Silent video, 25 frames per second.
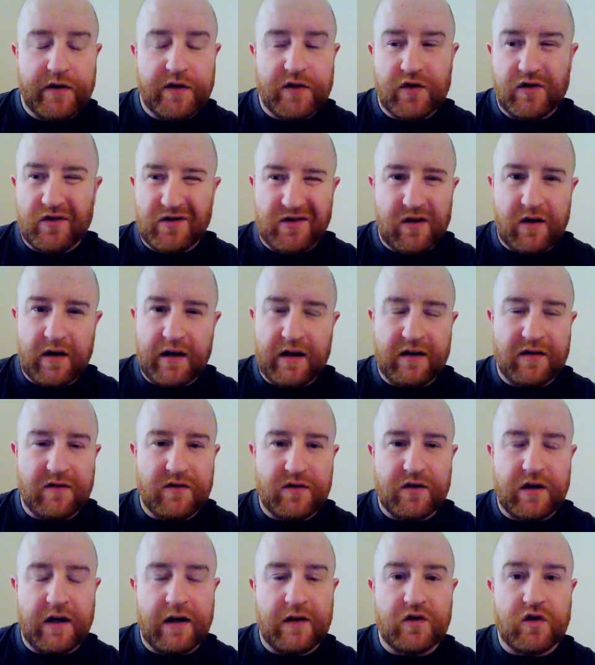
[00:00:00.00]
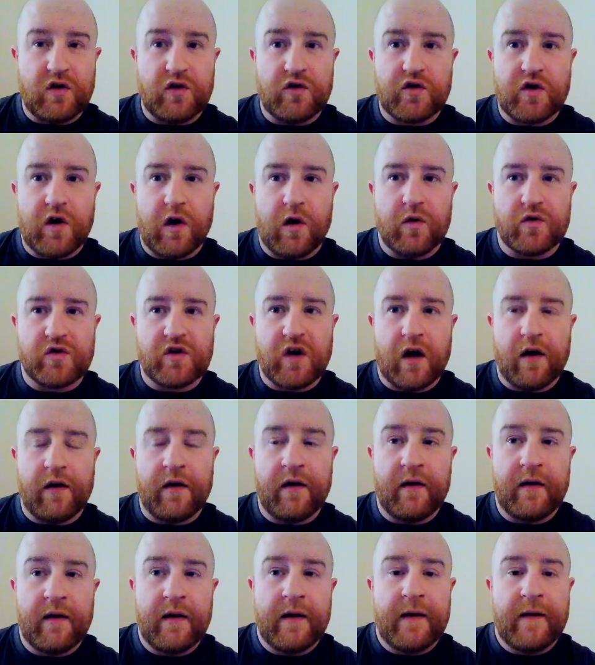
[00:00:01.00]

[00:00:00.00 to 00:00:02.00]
It's just, it just goes on.